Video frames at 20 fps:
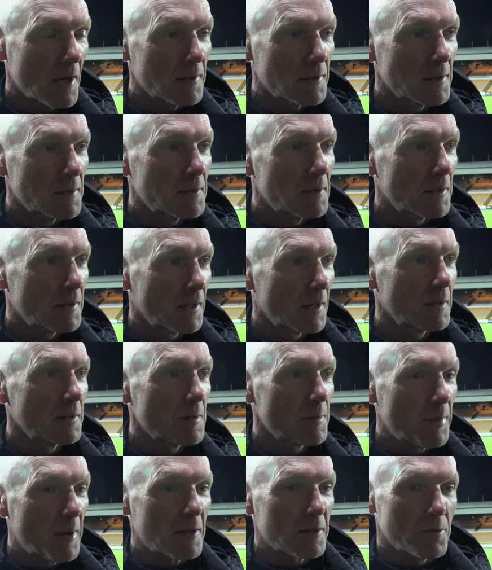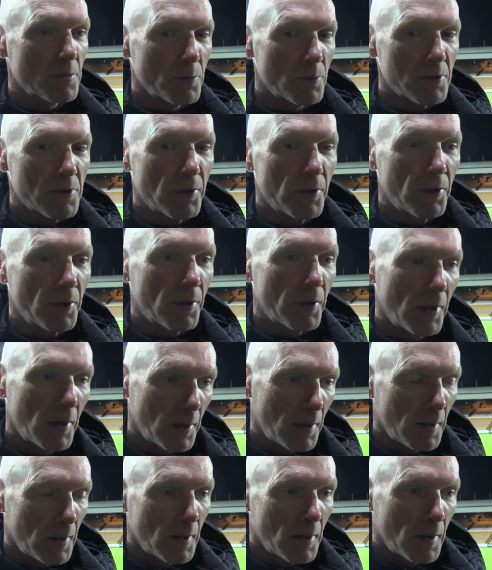excellent today. His passing was good,
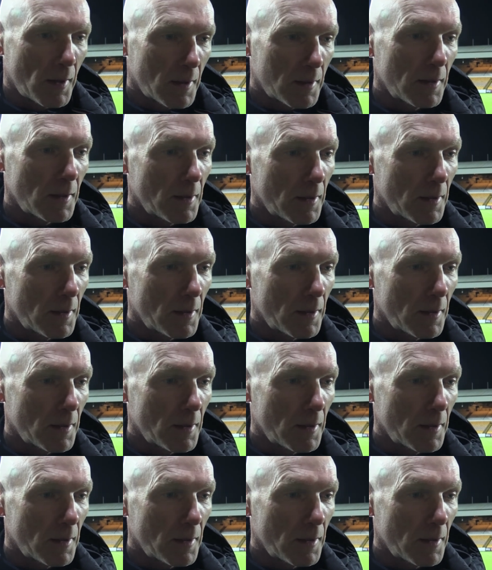and